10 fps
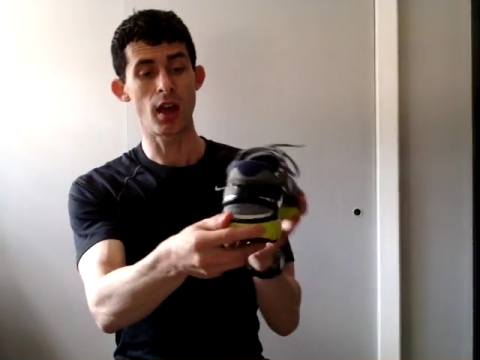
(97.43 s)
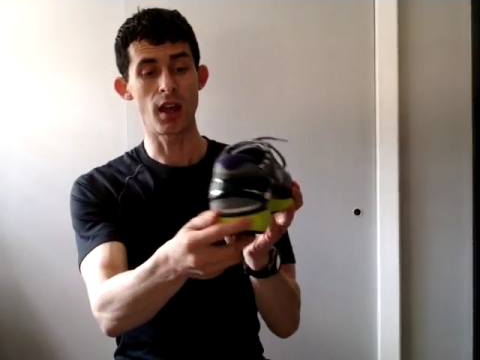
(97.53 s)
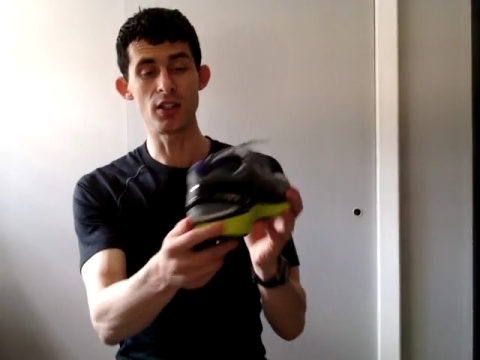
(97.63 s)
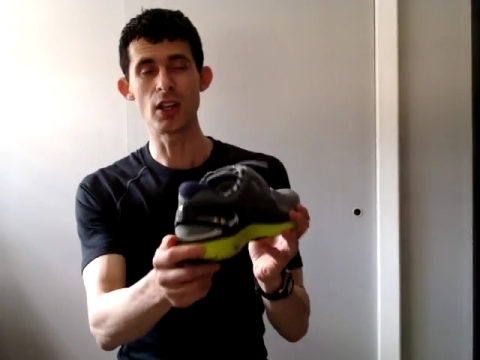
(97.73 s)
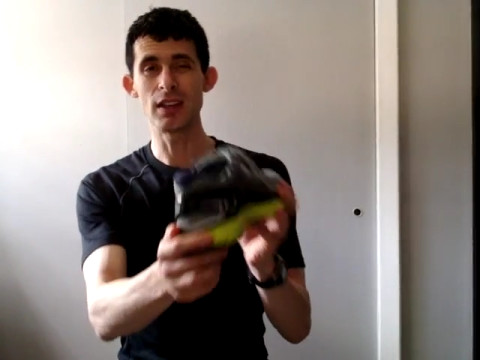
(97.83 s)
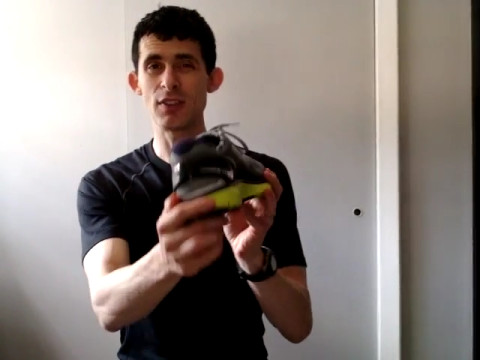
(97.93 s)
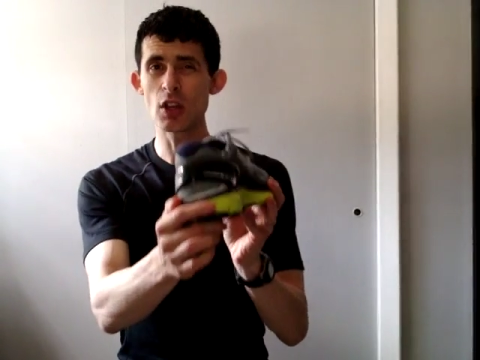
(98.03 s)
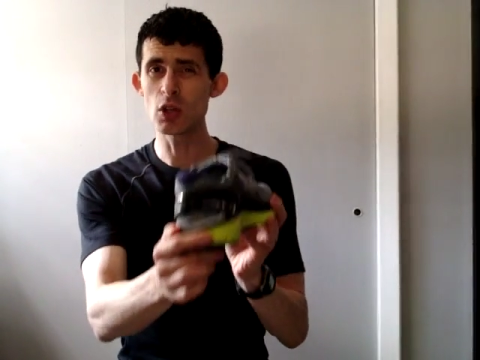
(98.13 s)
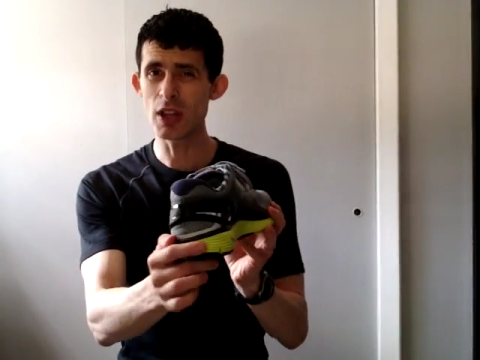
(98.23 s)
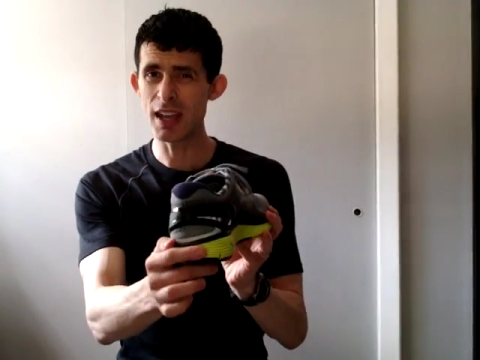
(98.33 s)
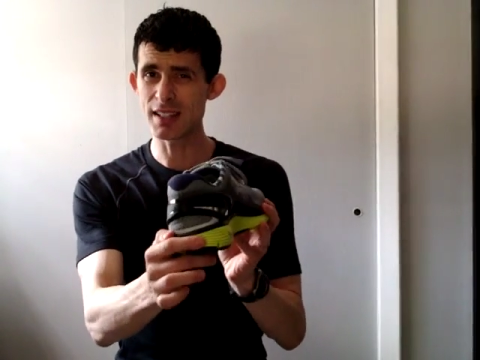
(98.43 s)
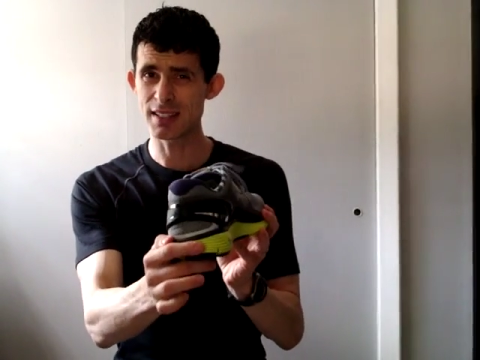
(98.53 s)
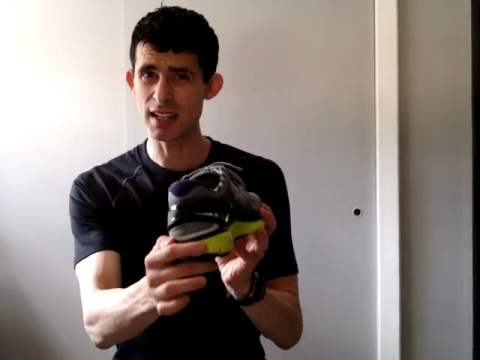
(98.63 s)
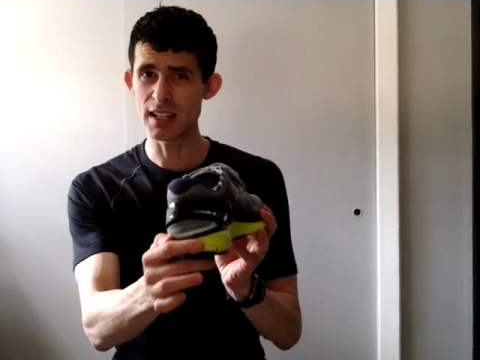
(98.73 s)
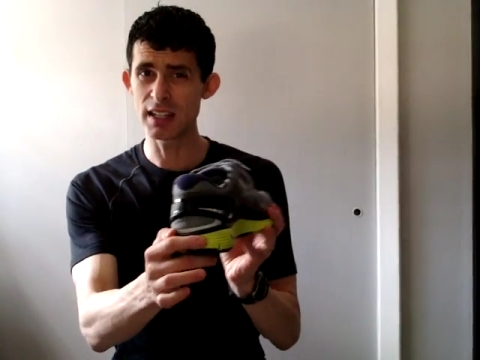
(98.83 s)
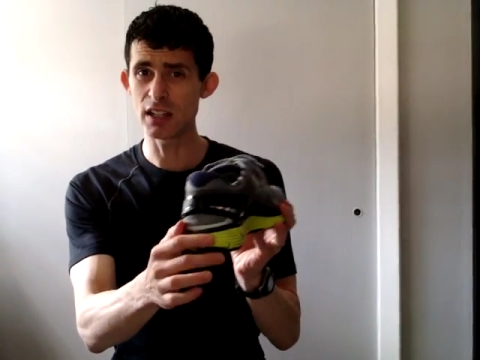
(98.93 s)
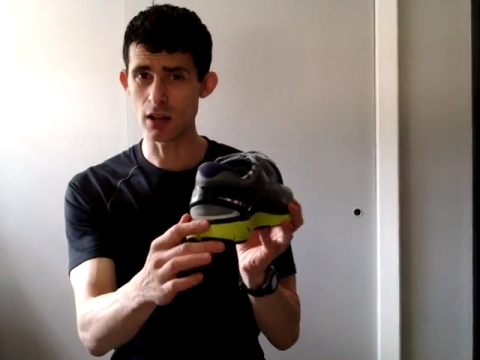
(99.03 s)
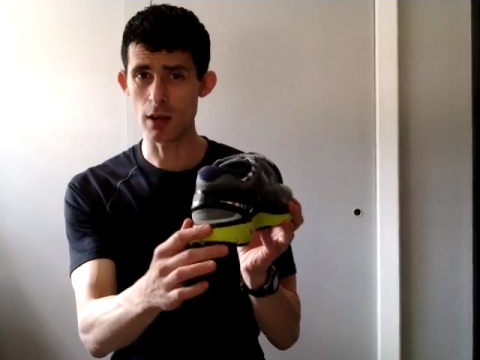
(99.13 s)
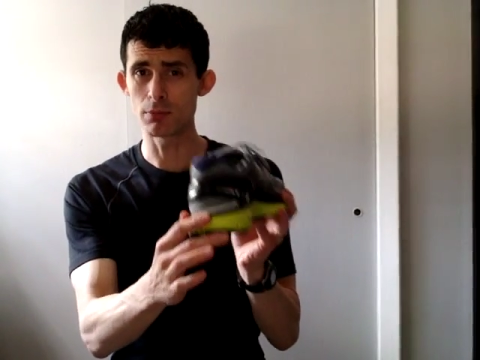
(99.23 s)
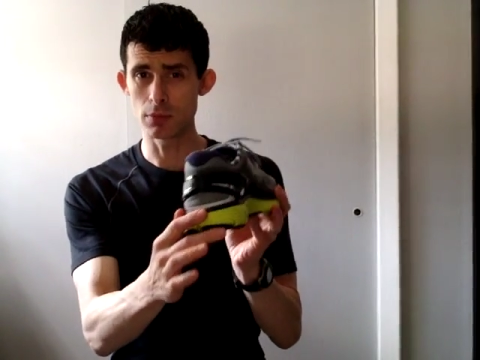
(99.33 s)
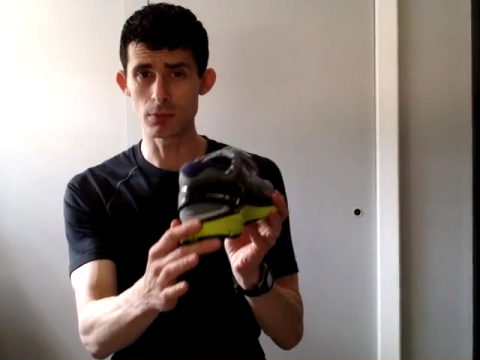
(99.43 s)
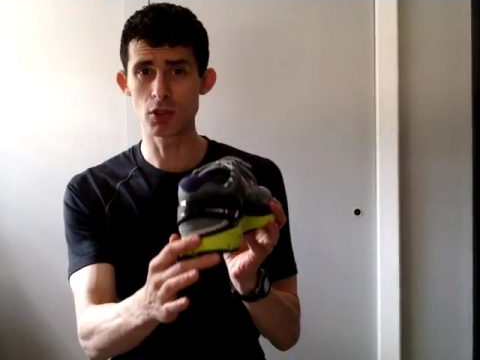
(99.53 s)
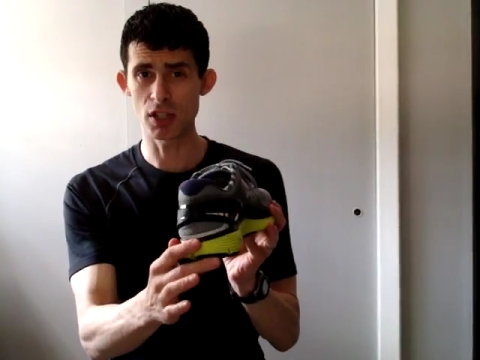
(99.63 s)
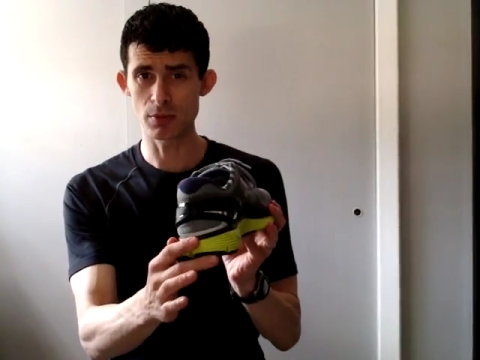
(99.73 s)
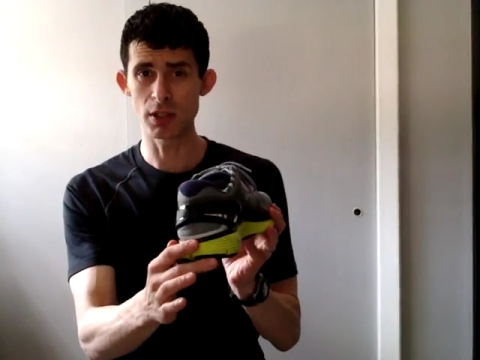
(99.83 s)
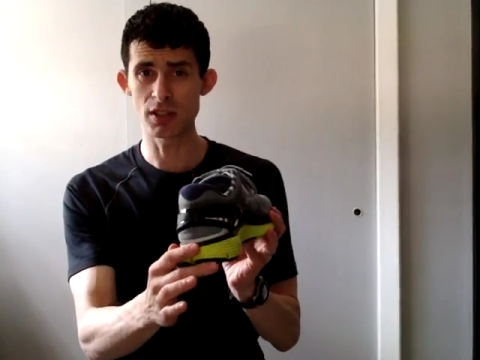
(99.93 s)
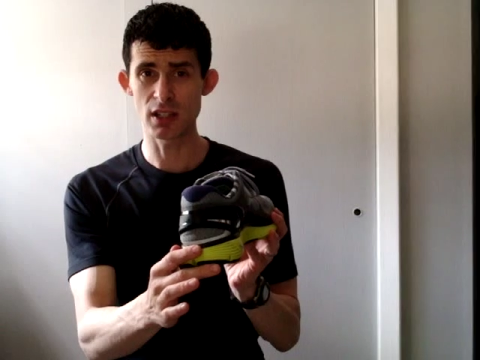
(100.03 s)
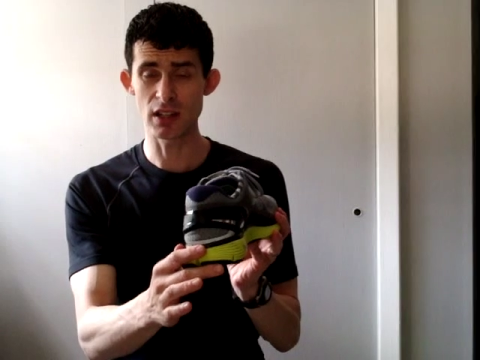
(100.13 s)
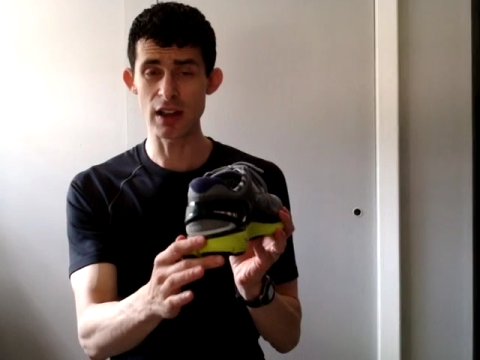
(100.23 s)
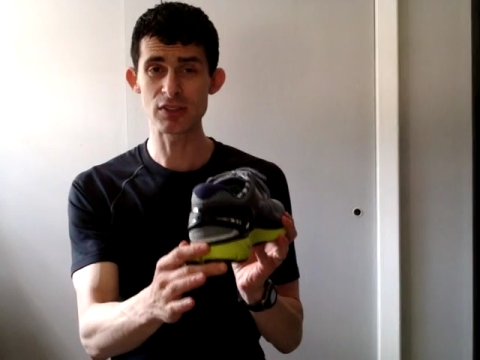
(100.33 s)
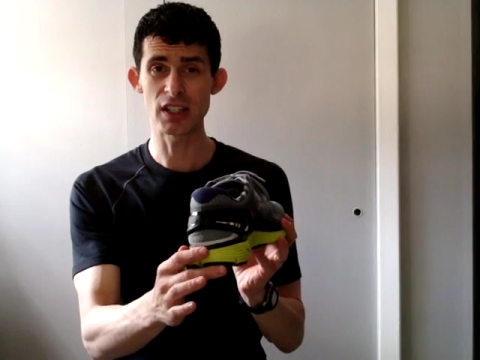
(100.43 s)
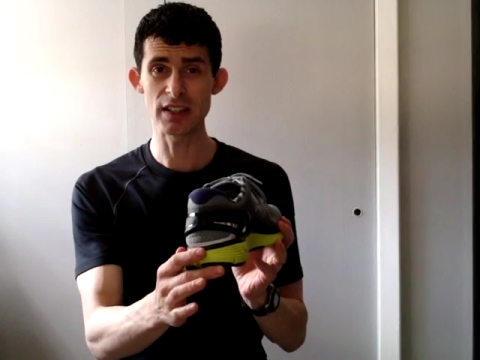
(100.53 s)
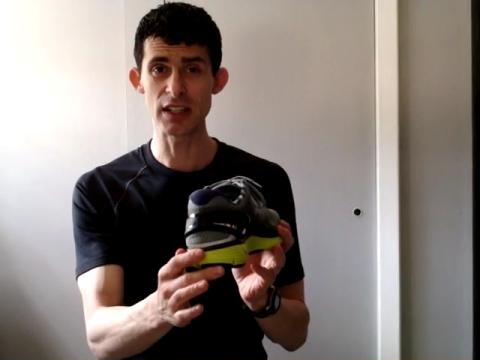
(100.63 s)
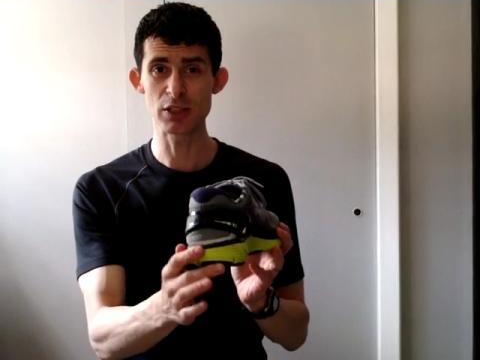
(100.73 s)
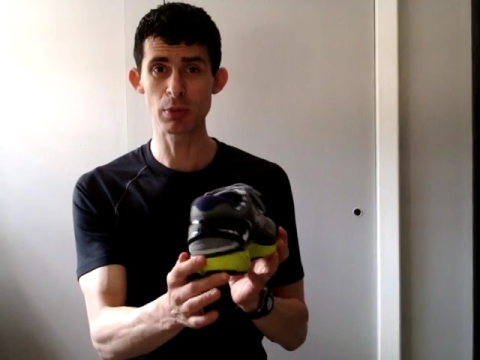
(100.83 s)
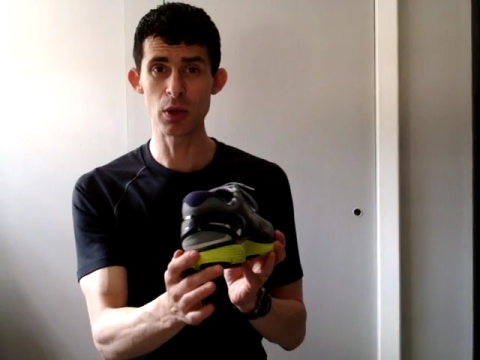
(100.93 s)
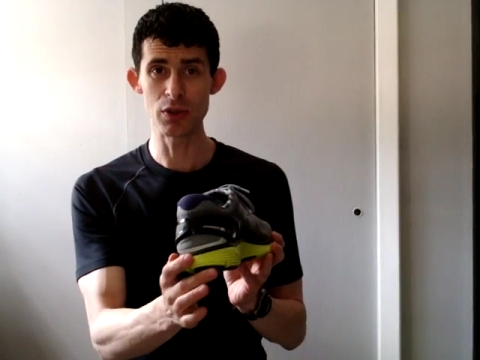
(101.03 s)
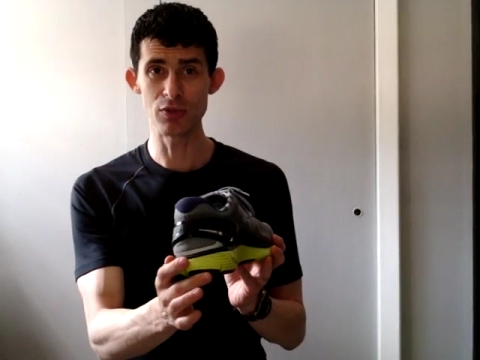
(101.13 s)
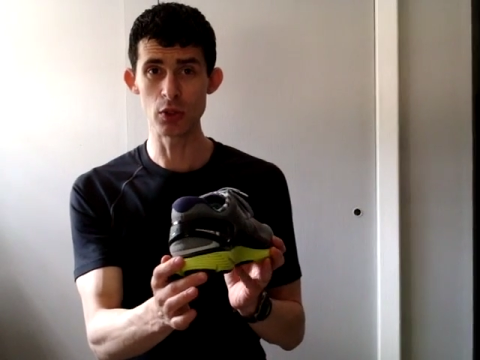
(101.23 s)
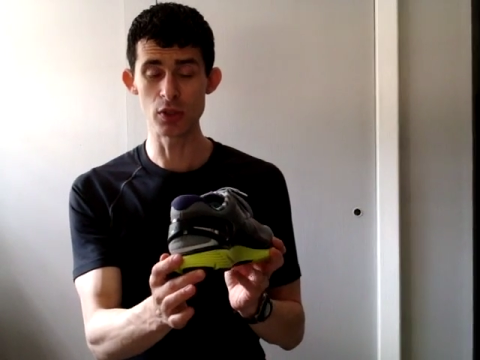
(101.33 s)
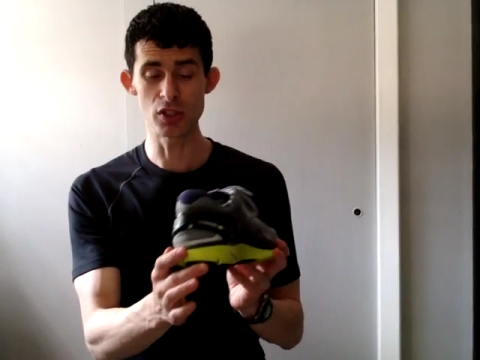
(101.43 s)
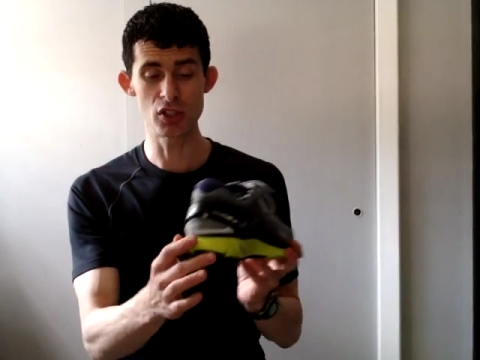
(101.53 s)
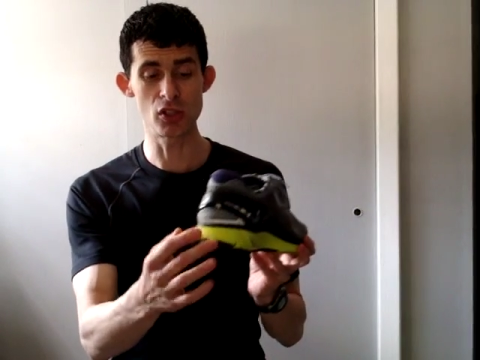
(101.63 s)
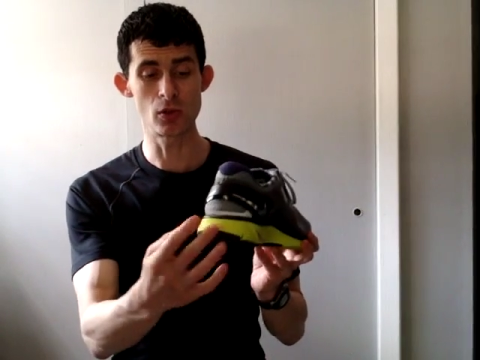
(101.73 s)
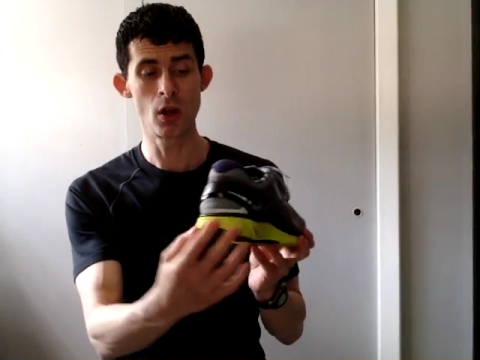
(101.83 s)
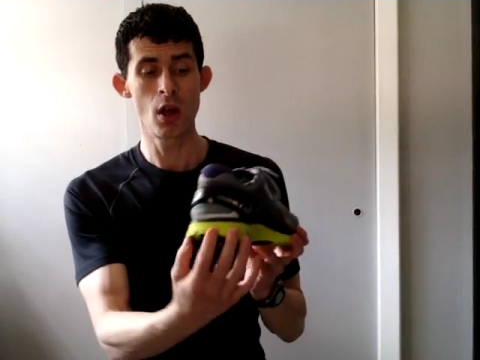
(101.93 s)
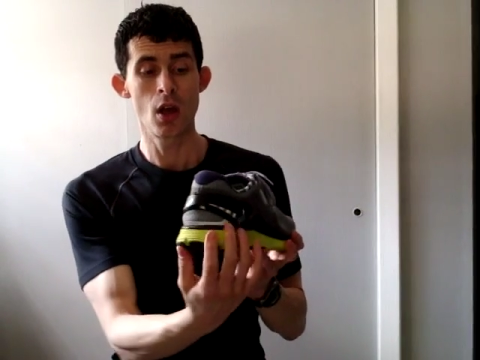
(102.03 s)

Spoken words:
and even though you can't see it here, trust me, it's in there. I've seen the exploded view of the shoe.